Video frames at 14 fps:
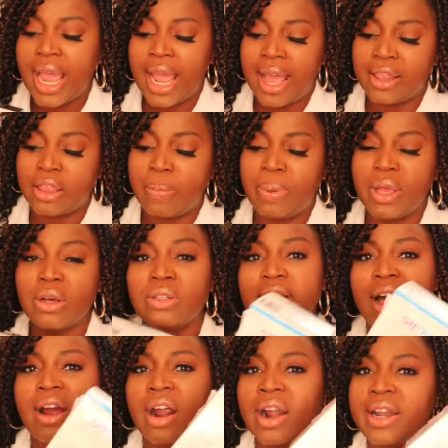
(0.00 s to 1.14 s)
And the pills
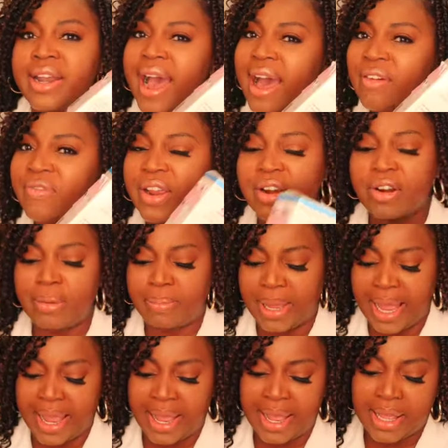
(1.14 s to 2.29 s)
are not very
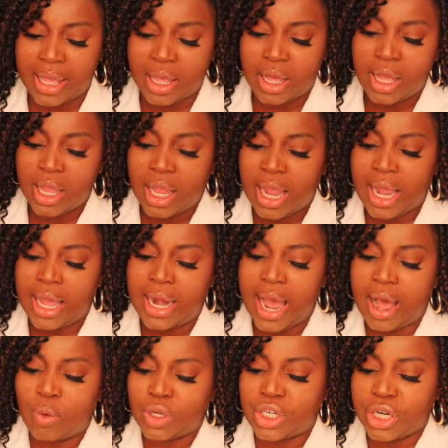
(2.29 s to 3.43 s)
big, and
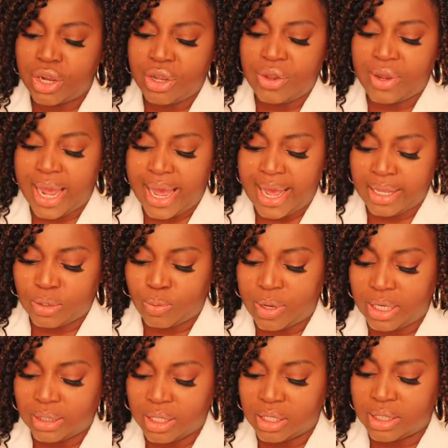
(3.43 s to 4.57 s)
I will show you guys
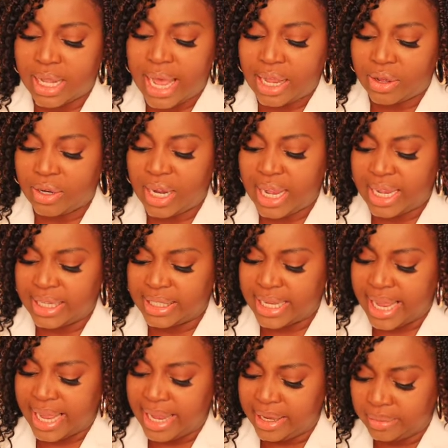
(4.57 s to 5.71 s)
what it looked like on the
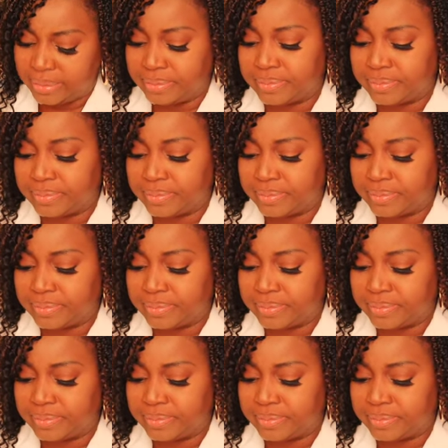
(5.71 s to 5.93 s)
inside.